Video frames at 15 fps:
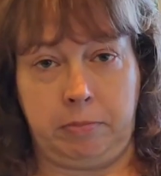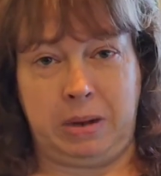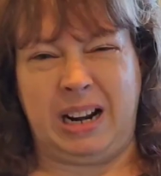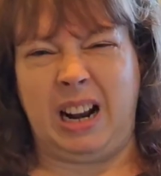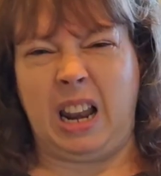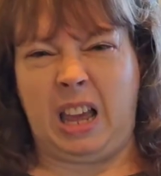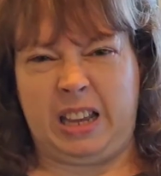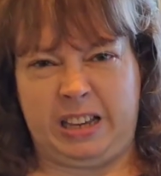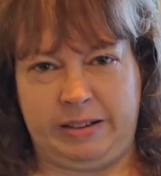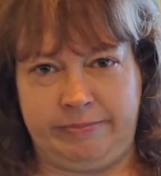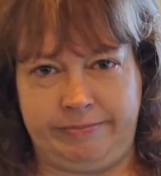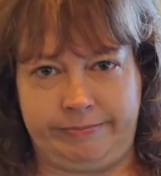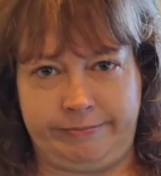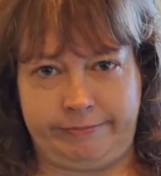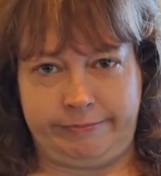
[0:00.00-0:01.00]
but I like
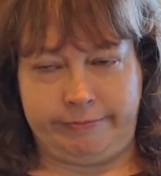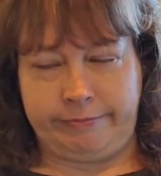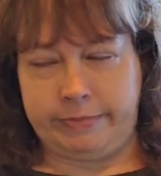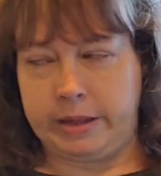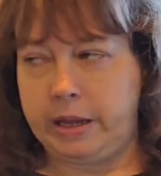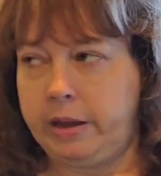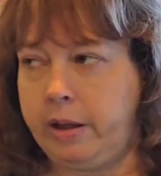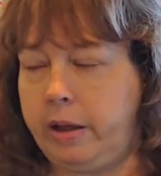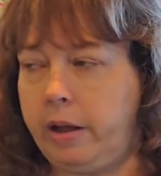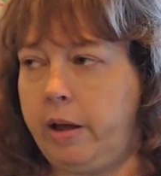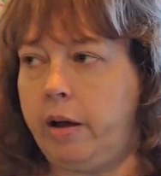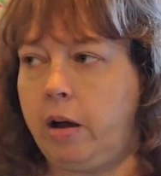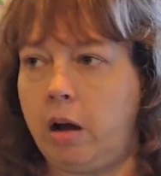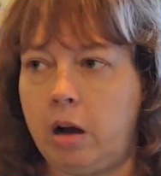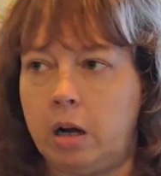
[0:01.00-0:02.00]
it.
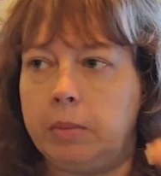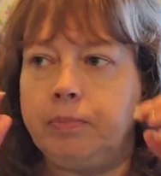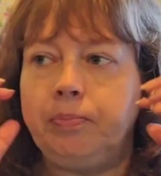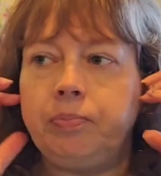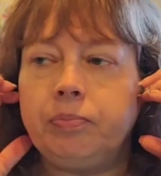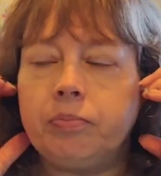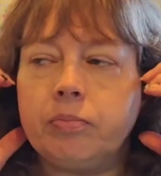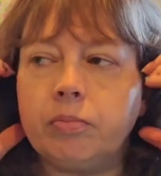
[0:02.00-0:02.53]
Um,